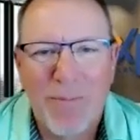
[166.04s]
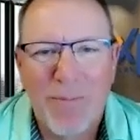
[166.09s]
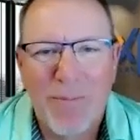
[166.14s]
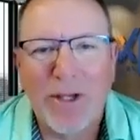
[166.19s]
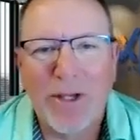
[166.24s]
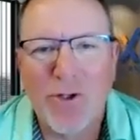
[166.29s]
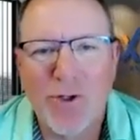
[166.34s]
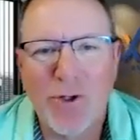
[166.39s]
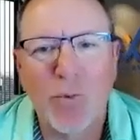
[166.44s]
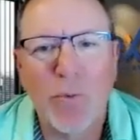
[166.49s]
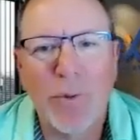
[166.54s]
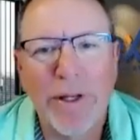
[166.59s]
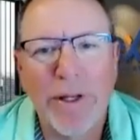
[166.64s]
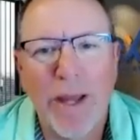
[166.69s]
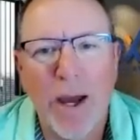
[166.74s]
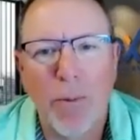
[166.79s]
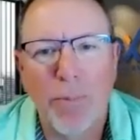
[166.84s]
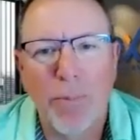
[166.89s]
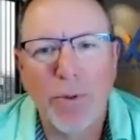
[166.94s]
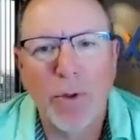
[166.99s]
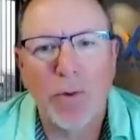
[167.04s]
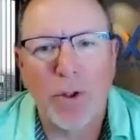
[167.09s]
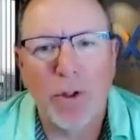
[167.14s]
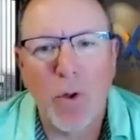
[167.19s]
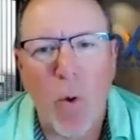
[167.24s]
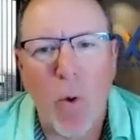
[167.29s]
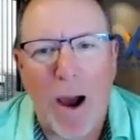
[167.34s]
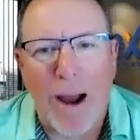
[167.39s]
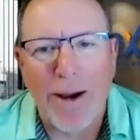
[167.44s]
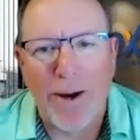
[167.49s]
make sure we help you
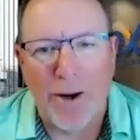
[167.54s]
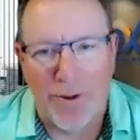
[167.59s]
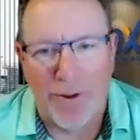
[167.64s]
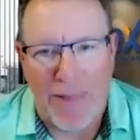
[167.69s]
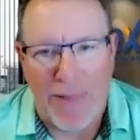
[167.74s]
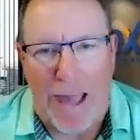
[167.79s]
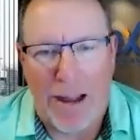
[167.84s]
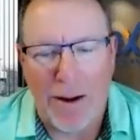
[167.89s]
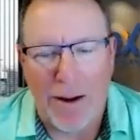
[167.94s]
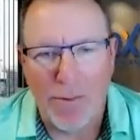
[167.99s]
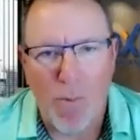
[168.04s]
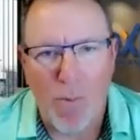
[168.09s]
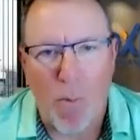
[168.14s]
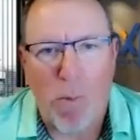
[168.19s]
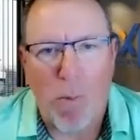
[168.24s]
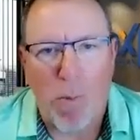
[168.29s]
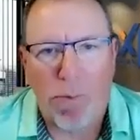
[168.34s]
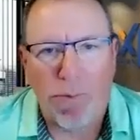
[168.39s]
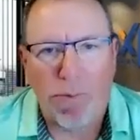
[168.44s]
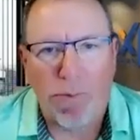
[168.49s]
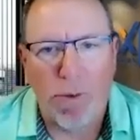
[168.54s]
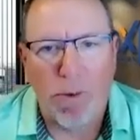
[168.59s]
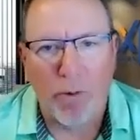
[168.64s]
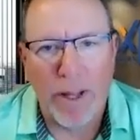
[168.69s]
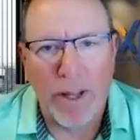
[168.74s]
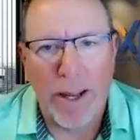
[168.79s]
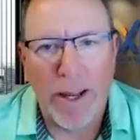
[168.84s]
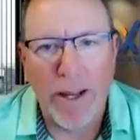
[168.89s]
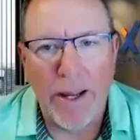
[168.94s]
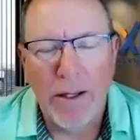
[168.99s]
acquire that,
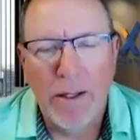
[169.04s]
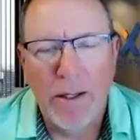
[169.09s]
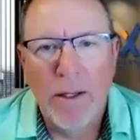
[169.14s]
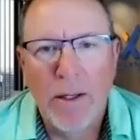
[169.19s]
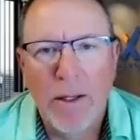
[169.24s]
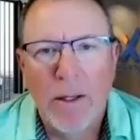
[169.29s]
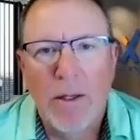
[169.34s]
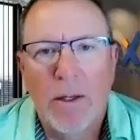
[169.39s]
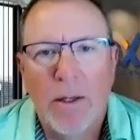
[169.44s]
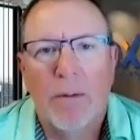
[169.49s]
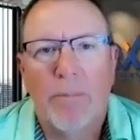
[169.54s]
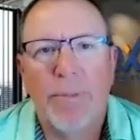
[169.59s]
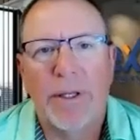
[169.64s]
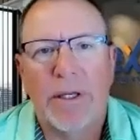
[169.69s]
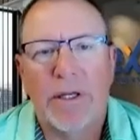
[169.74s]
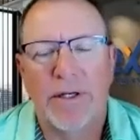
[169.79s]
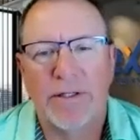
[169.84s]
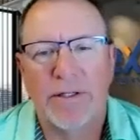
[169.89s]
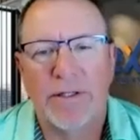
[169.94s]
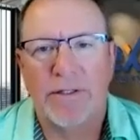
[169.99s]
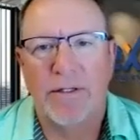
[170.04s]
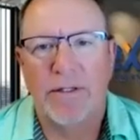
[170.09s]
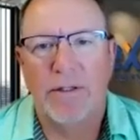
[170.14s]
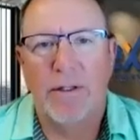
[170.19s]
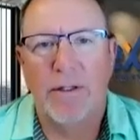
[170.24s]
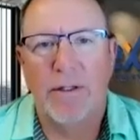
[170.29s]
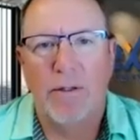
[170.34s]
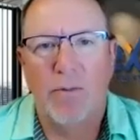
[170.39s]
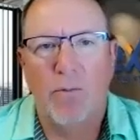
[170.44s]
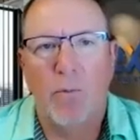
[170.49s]
okay? Because
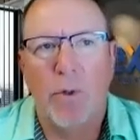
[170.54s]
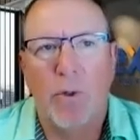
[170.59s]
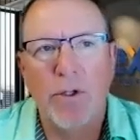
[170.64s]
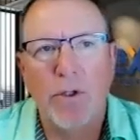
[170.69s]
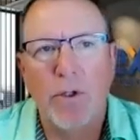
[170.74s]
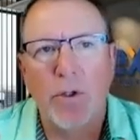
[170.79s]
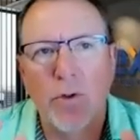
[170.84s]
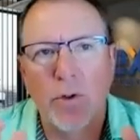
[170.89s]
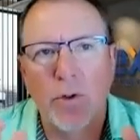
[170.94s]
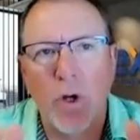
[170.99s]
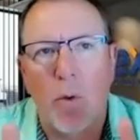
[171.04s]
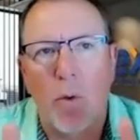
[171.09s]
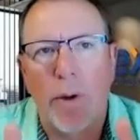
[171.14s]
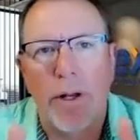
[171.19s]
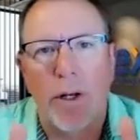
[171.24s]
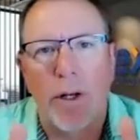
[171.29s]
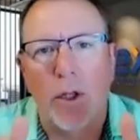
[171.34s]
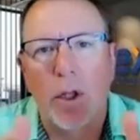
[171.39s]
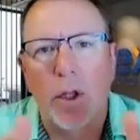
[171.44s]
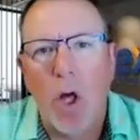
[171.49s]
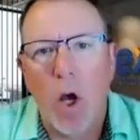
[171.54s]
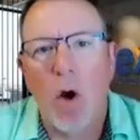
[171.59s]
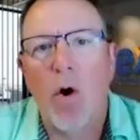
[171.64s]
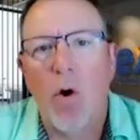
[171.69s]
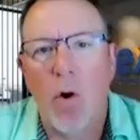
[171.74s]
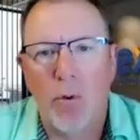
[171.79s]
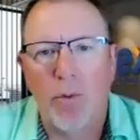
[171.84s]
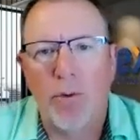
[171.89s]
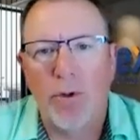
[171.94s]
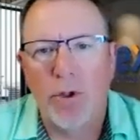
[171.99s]
when you go in
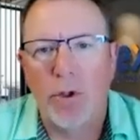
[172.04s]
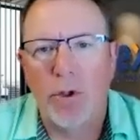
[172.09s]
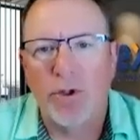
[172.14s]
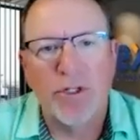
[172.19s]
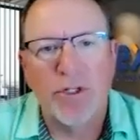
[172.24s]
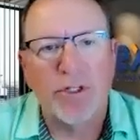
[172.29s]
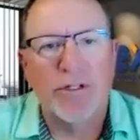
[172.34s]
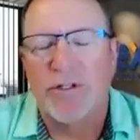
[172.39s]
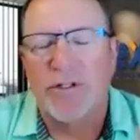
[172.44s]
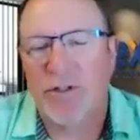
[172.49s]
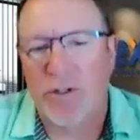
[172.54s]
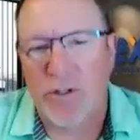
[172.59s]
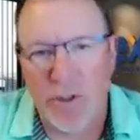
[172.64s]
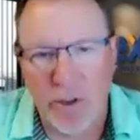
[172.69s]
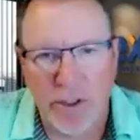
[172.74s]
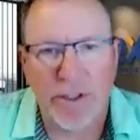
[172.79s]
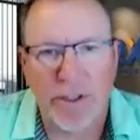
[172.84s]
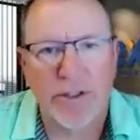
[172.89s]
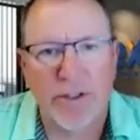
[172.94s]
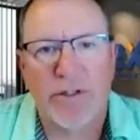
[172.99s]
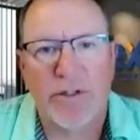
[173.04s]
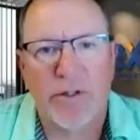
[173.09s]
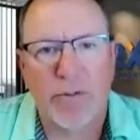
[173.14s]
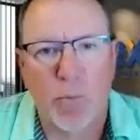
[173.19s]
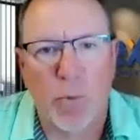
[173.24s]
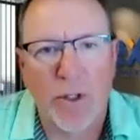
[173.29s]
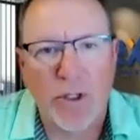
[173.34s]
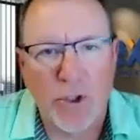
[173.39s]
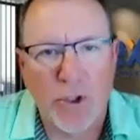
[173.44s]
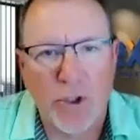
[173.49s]
alone, you're just as good as
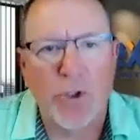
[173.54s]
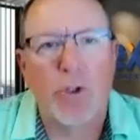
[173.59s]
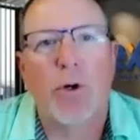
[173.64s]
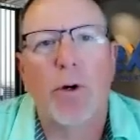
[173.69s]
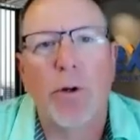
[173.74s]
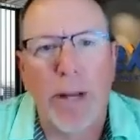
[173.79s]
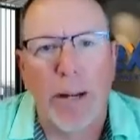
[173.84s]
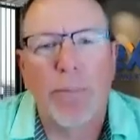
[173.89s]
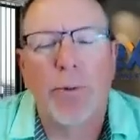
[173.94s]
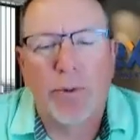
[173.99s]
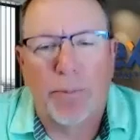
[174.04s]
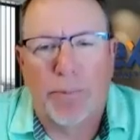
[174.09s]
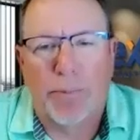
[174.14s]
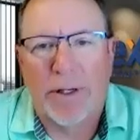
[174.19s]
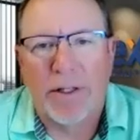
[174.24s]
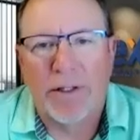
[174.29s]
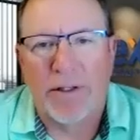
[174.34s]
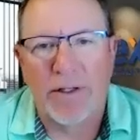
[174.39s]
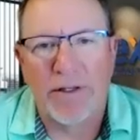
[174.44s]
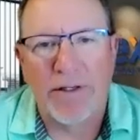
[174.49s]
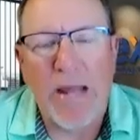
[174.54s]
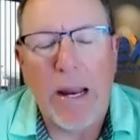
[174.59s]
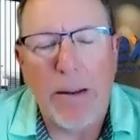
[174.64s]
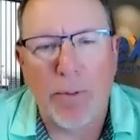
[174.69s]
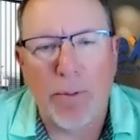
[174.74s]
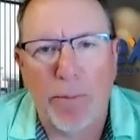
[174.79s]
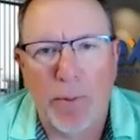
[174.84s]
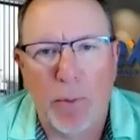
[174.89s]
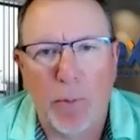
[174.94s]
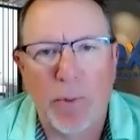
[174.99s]
what you're able to bring to the
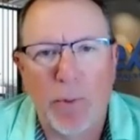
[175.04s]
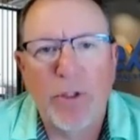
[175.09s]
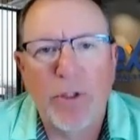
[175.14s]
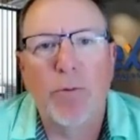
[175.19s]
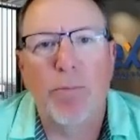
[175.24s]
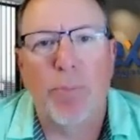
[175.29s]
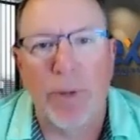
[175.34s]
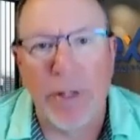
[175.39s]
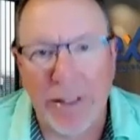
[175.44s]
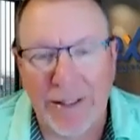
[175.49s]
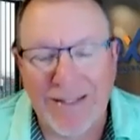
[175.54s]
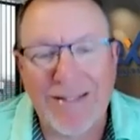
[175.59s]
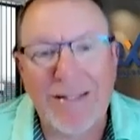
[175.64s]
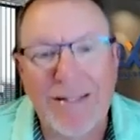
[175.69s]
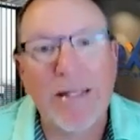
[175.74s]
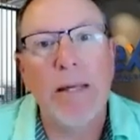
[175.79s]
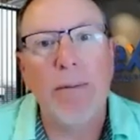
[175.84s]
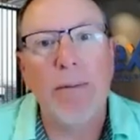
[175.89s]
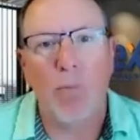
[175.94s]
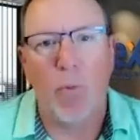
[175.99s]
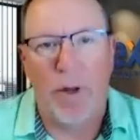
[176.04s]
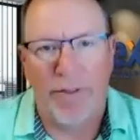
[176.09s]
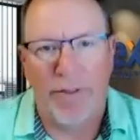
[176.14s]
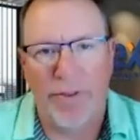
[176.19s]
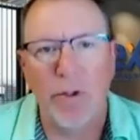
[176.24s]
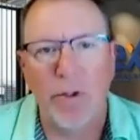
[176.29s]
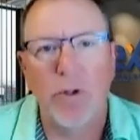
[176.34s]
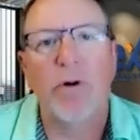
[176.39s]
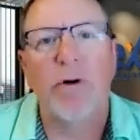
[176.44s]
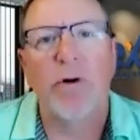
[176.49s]
table. But when you bring a team
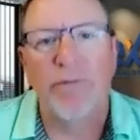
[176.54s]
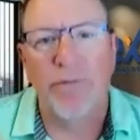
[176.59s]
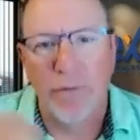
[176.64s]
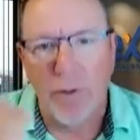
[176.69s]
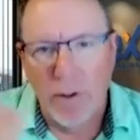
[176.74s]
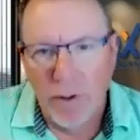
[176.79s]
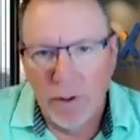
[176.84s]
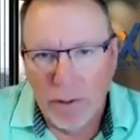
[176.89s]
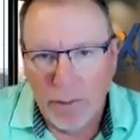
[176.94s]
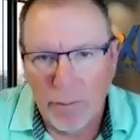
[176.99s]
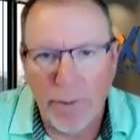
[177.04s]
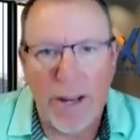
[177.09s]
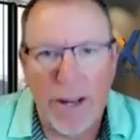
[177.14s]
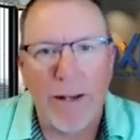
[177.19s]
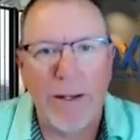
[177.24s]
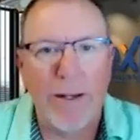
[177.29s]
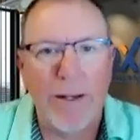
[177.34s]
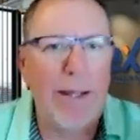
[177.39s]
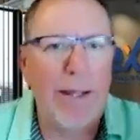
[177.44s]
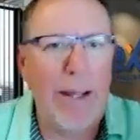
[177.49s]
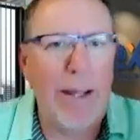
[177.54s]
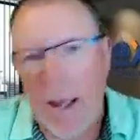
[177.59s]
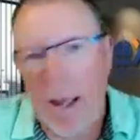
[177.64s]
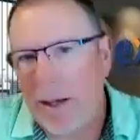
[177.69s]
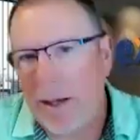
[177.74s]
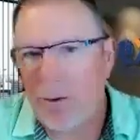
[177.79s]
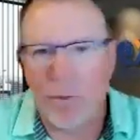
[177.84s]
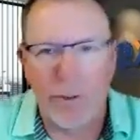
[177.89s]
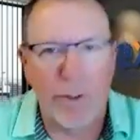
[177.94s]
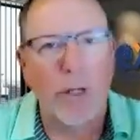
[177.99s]
with you of Randy,
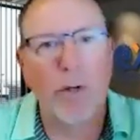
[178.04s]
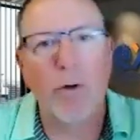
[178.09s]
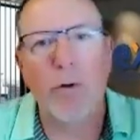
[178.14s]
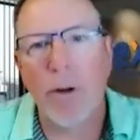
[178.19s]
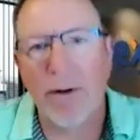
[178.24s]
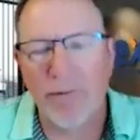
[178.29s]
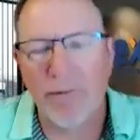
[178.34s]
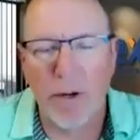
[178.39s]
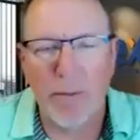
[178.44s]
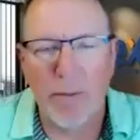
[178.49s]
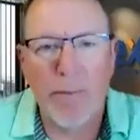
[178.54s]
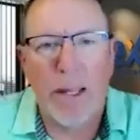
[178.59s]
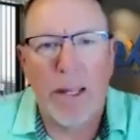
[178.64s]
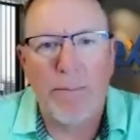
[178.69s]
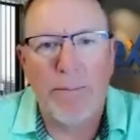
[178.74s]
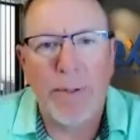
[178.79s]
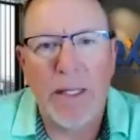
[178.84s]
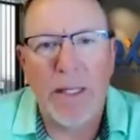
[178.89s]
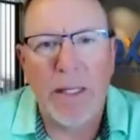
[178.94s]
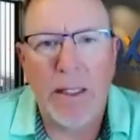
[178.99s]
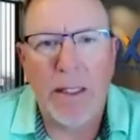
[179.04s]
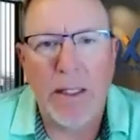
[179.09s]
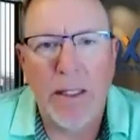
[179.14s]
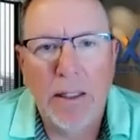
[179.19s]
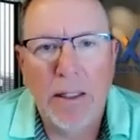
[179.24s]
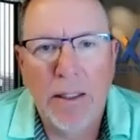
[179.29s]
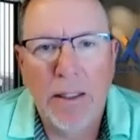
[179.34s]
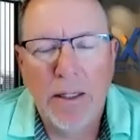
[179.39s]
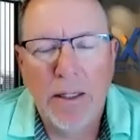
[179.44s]
Andrea, whoever it may be,